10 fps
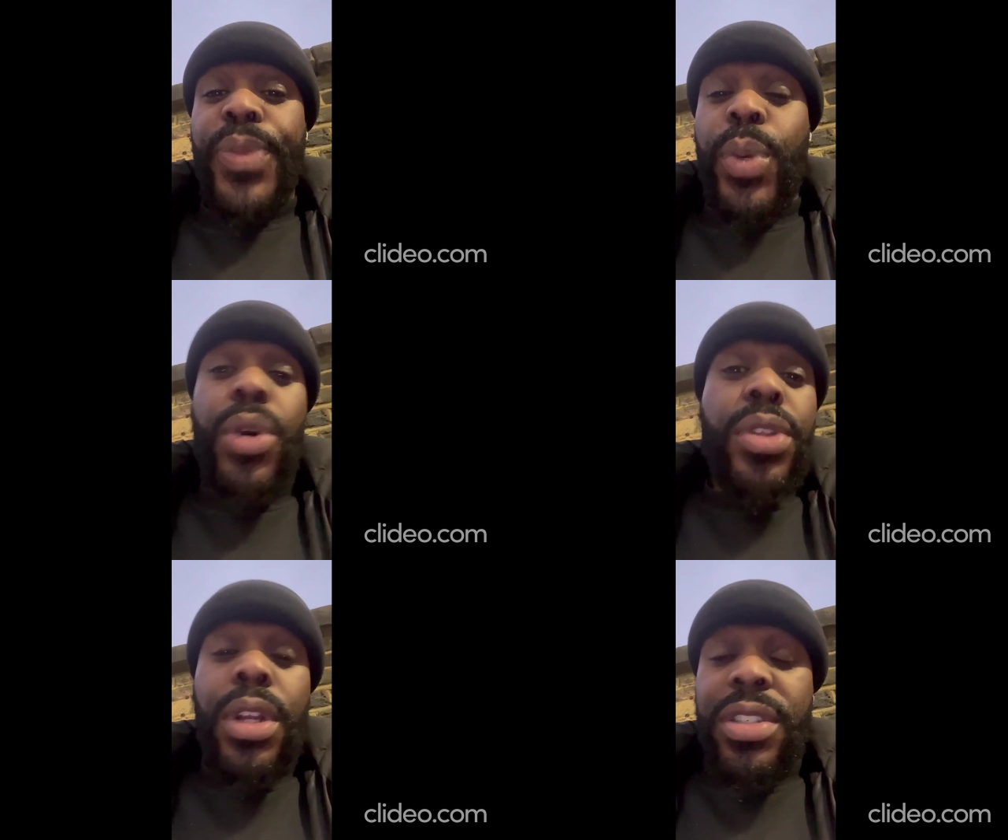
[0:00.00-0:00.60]
We
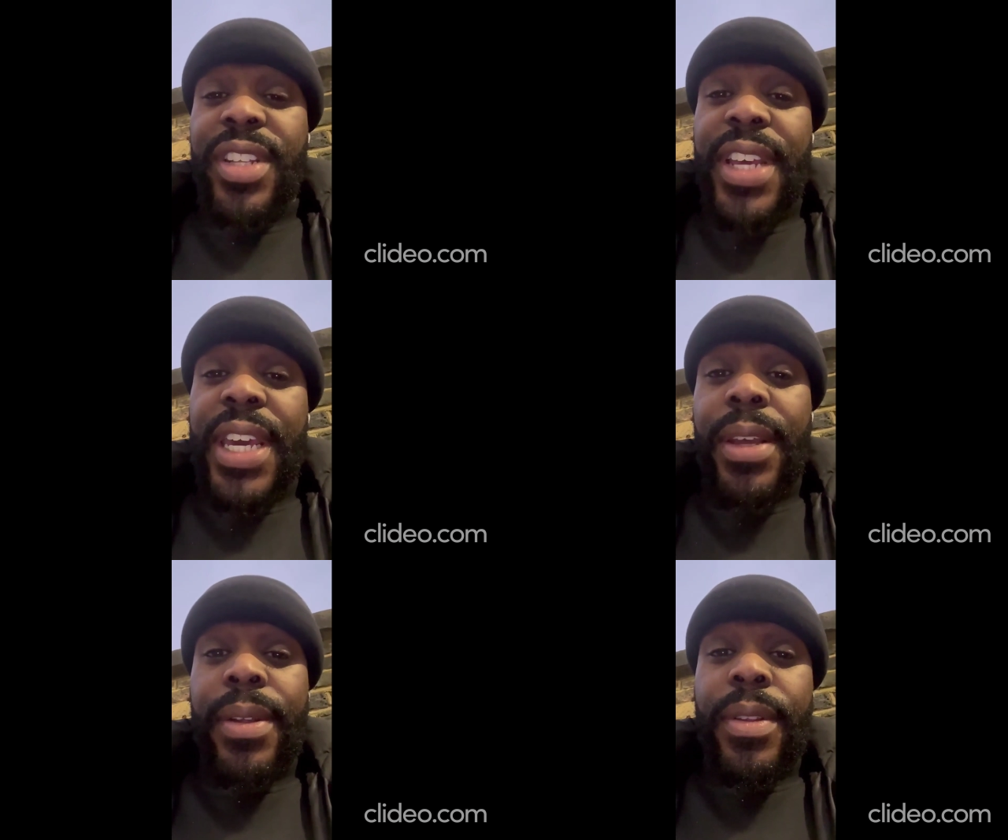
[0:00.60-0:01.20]
could have lost today.
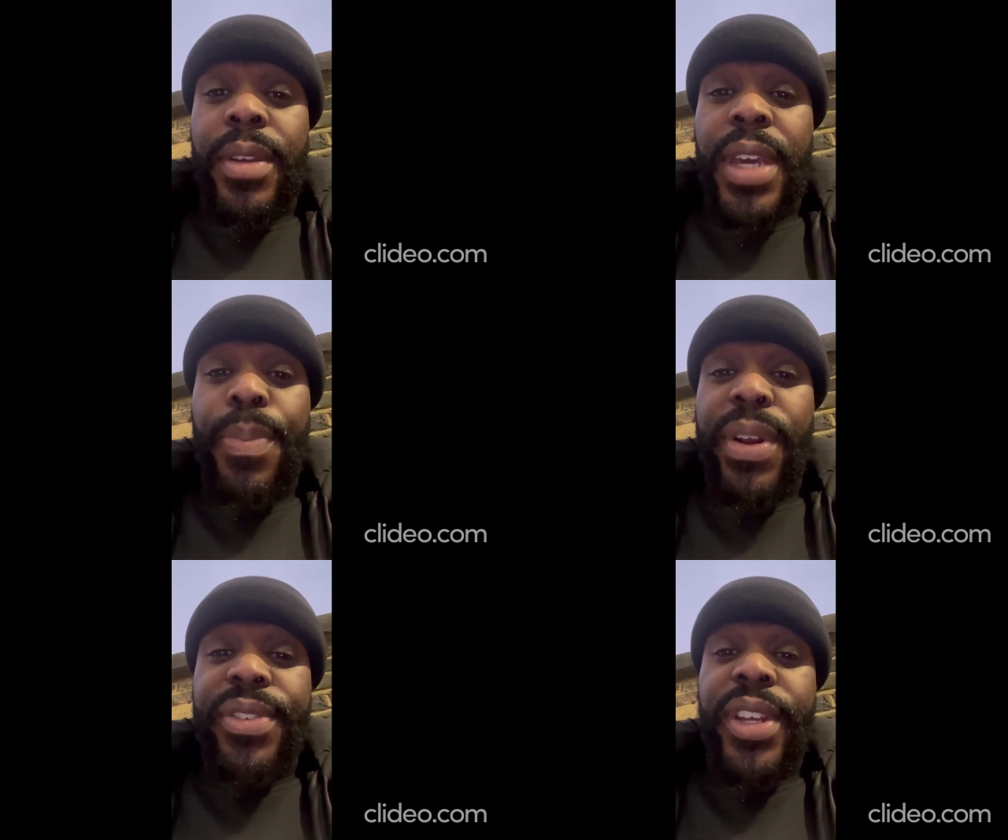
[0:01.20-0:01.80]
Yeah,
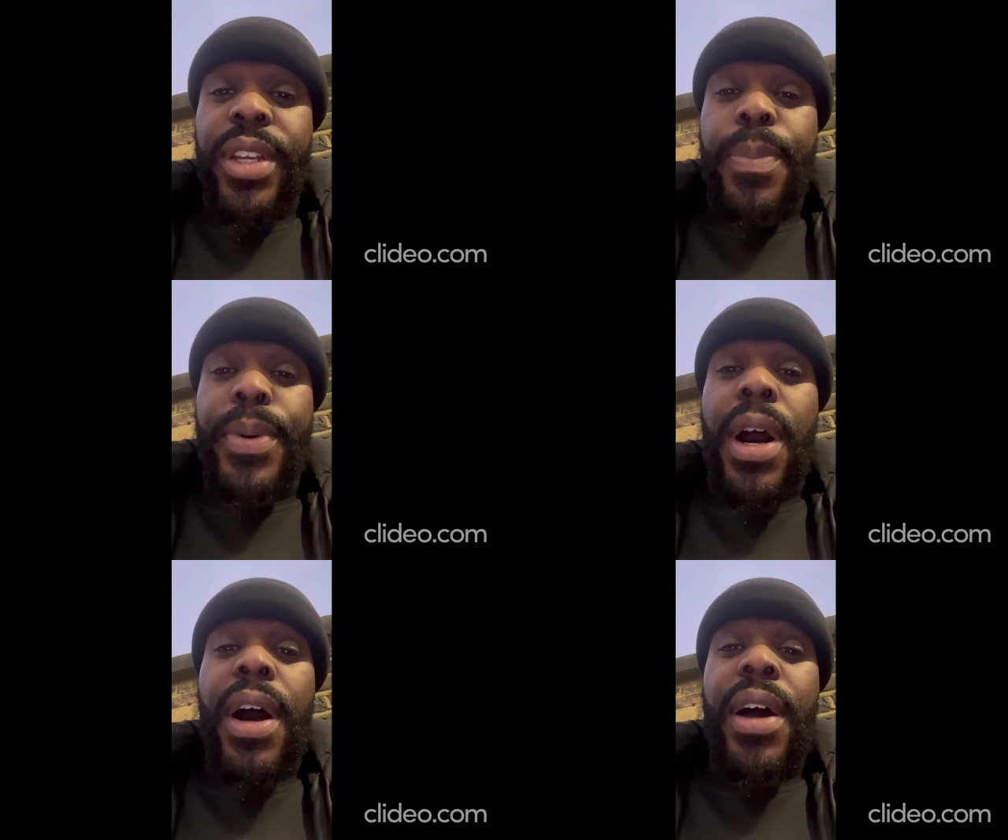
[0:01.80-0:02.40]
Brentford hit the
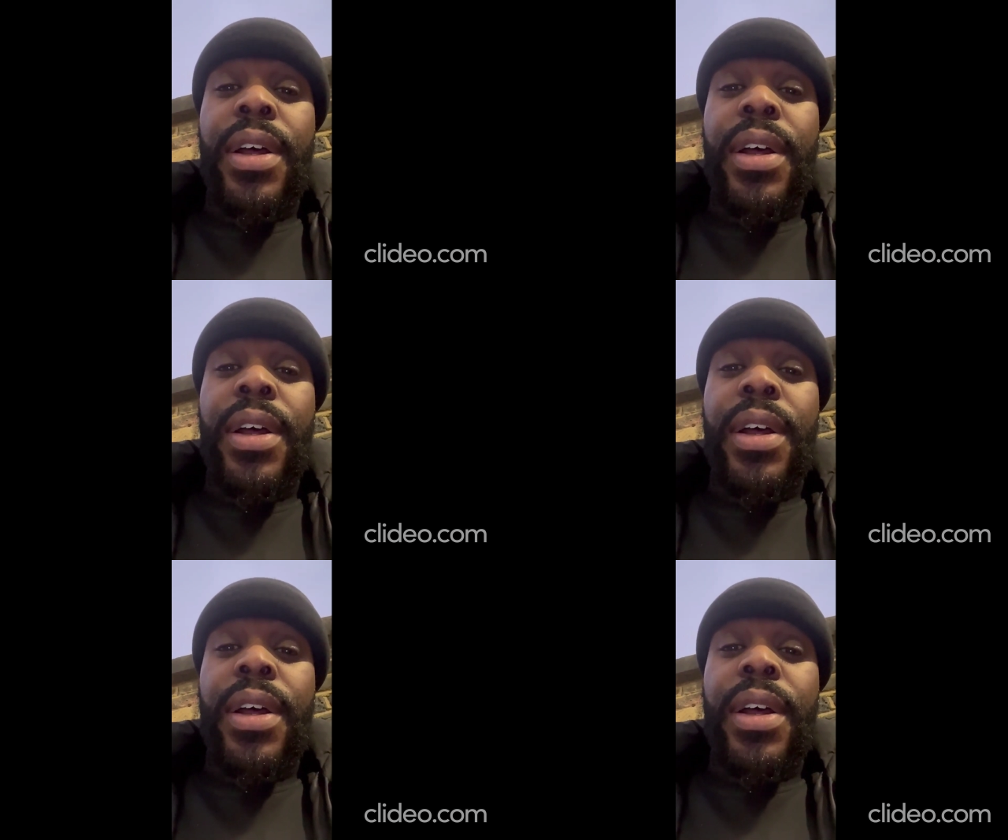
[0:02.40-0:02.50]
bar.